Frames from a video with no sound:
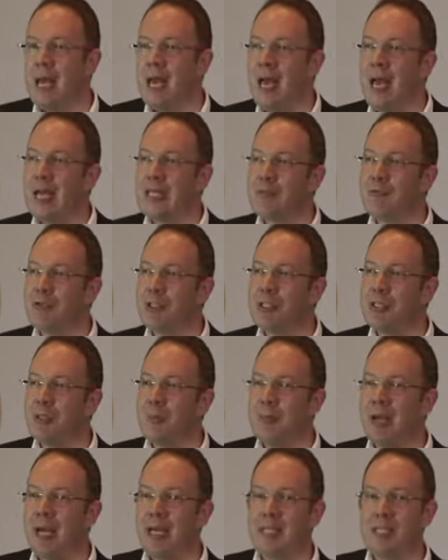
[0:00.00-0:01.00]
And critical
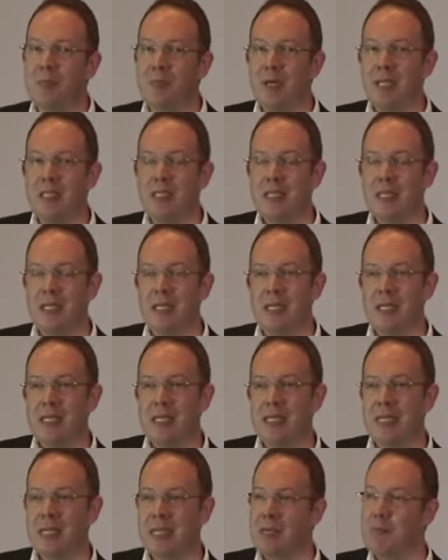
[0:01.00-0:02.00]
mass is basically
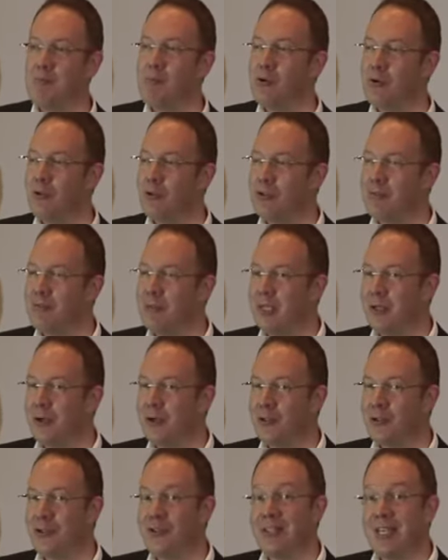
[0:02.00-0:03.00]
important
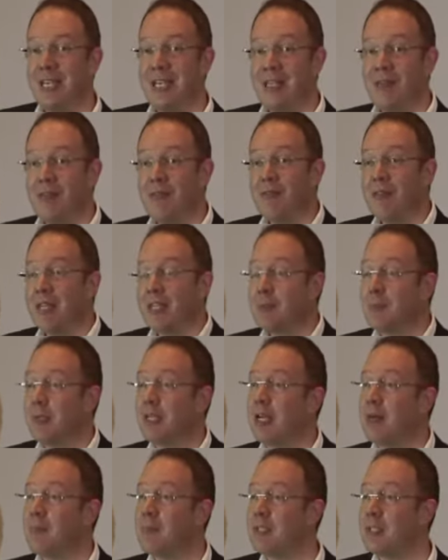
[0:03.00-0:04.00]
because then things
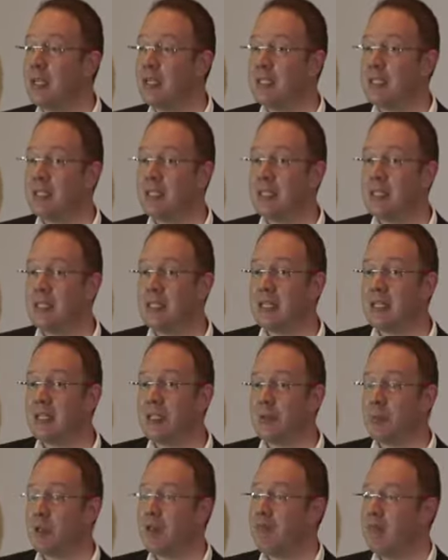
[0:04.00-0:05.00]
become starting to
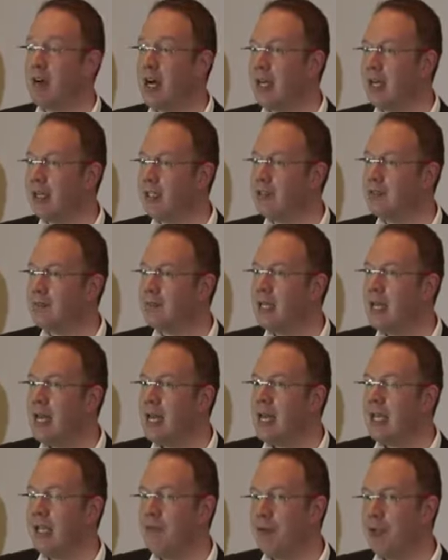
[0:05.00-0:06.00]
be viral.
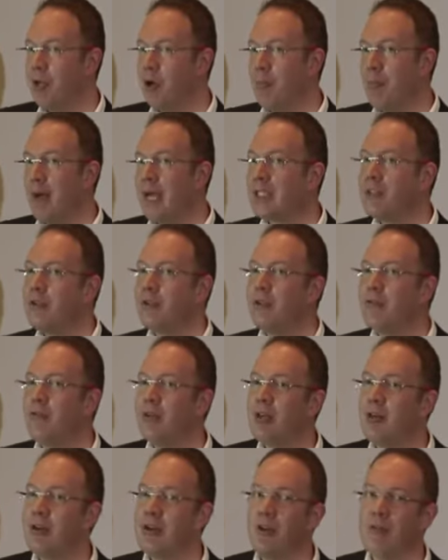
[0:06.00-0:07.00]
If you go back to the
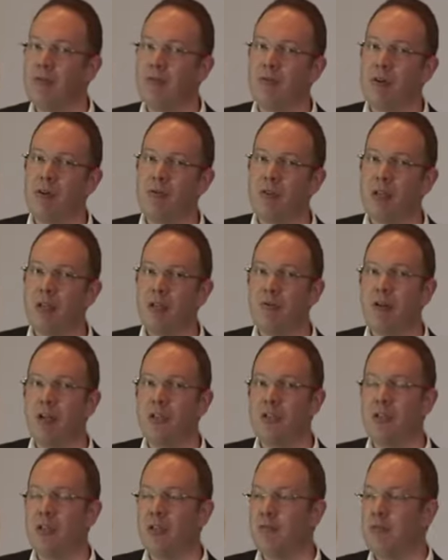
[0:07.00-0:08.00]
theory of
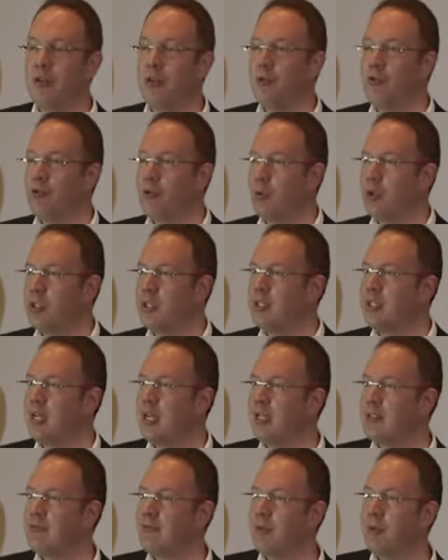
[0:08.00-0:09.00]
innovation diffusion, which
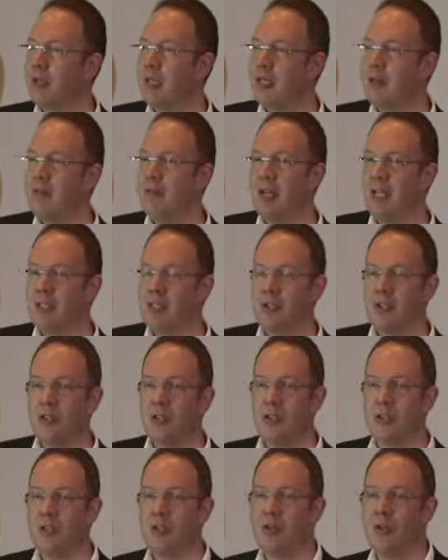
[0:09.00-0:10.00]
starts from the
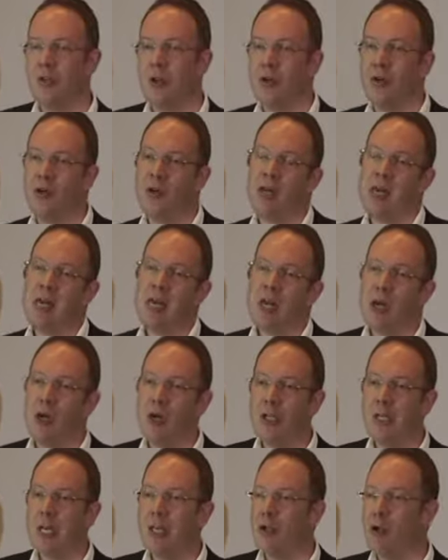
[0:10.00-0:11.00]
innovators,
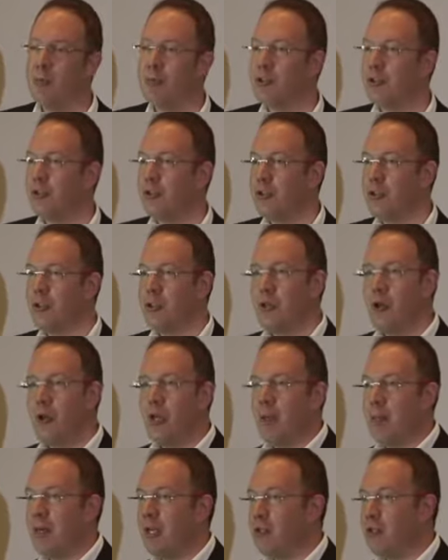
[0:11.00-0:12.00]
early adopters,
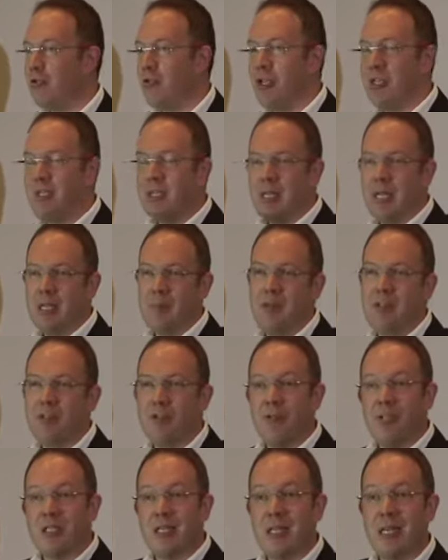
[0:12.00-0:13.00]
early majority, late
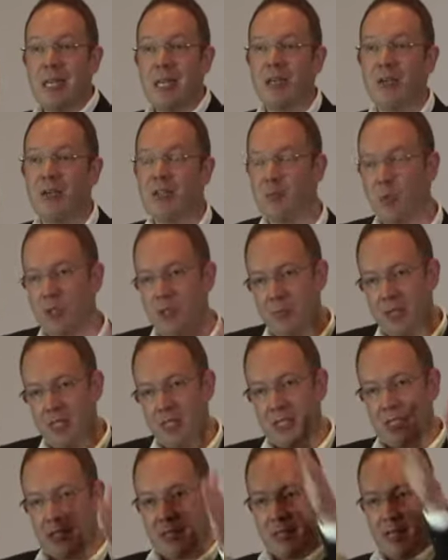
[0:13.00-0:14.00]
majority, and laggards, which
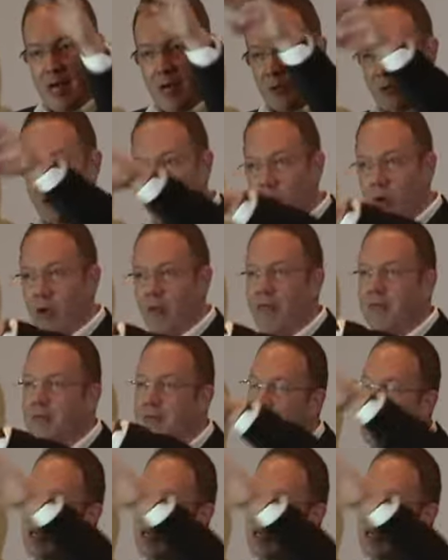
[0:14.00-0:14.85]
basically is a Gauss curve.